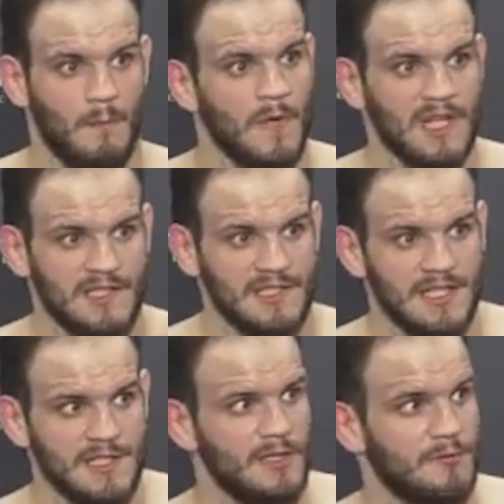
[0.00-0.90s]
because it's
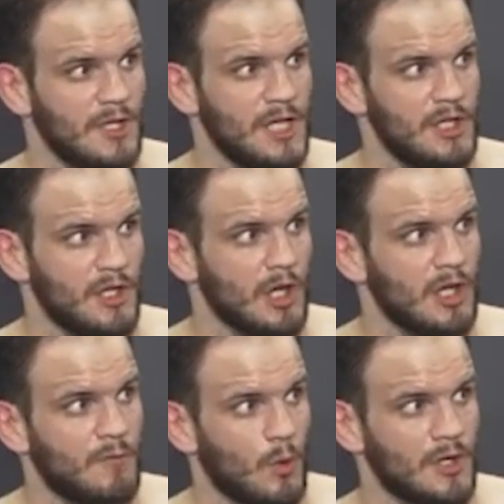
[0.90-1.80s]
easy to forget. You're looking
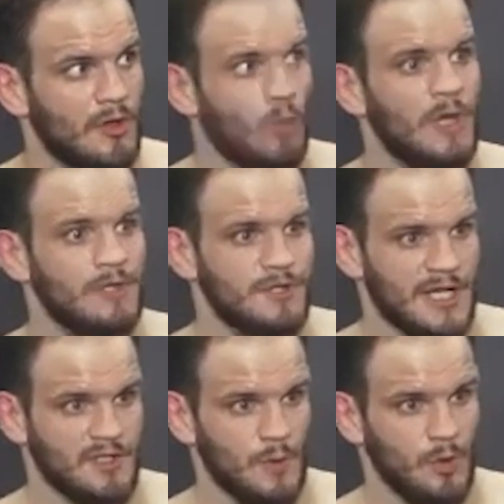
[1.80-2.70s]
forward to the winner's
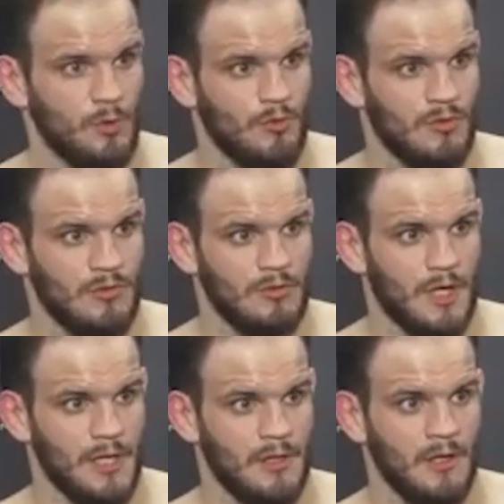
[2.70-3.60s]
next move,
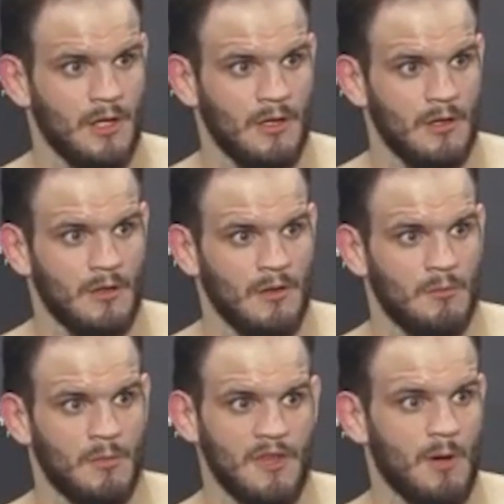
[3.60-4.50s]
right?
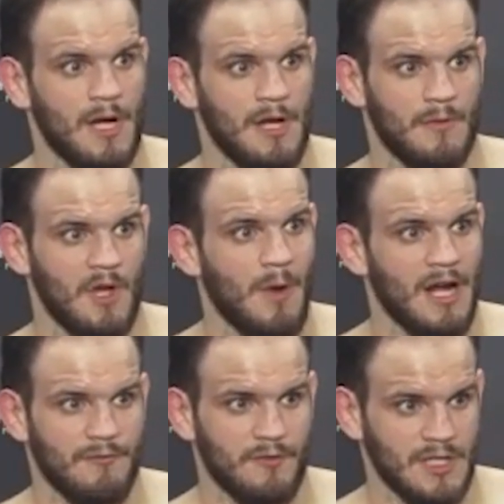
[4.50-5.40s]
But nobody nobody
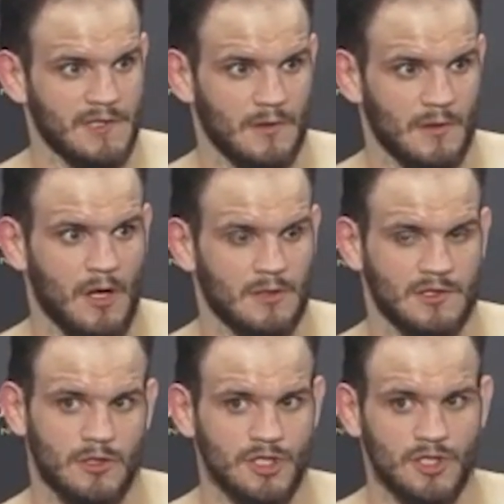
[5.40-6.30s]
forgets a loss.
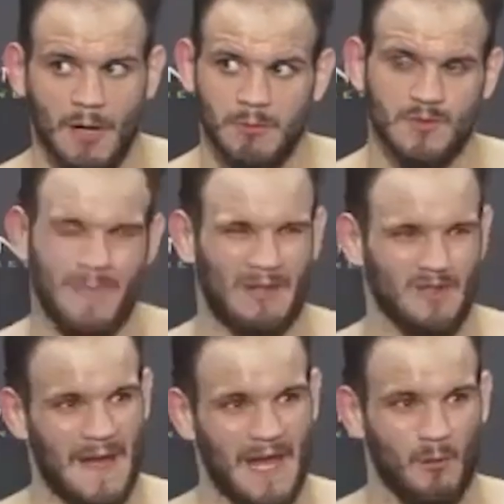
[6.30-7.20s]
Christian Edwards will bounce
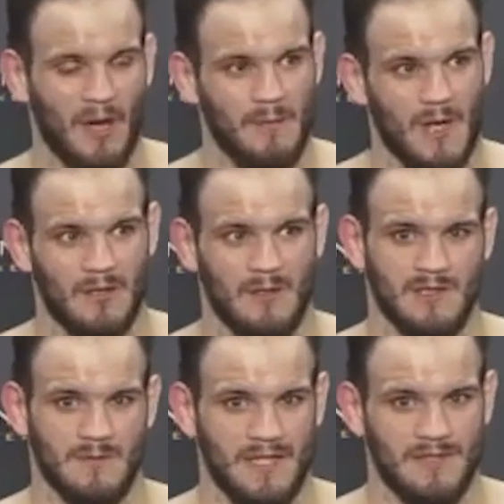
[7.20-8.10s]
back way better than
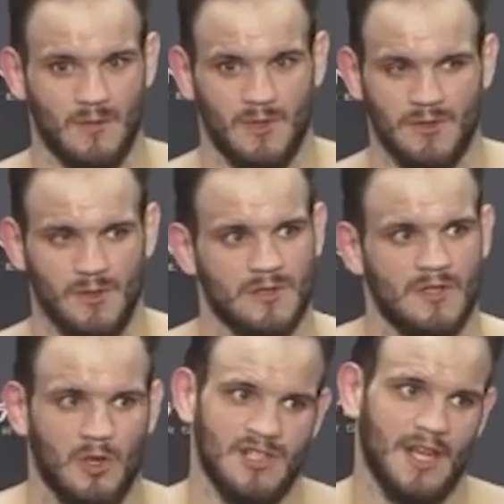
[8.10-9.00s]
this man. He's 22 years
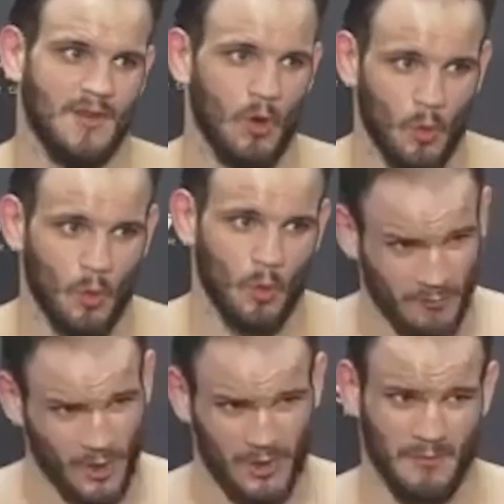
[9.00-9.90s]
old. He's got the whole world in
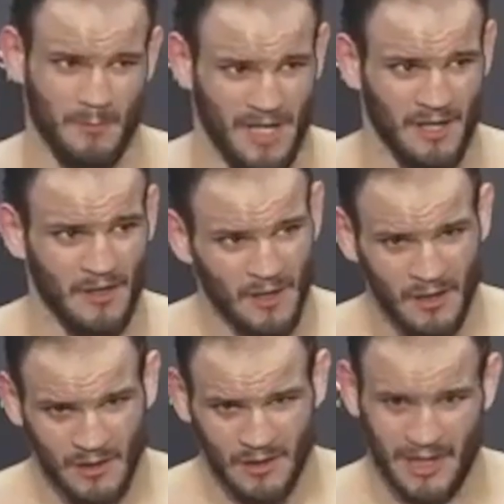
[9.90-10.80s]
front of him, man.
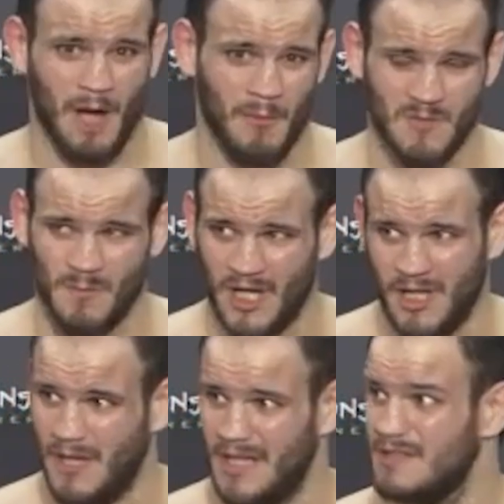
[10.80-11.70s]
I know how much money he
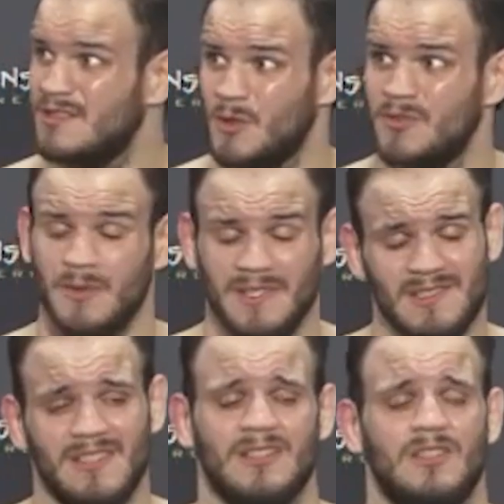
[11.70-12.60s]
makes too, so he's sitting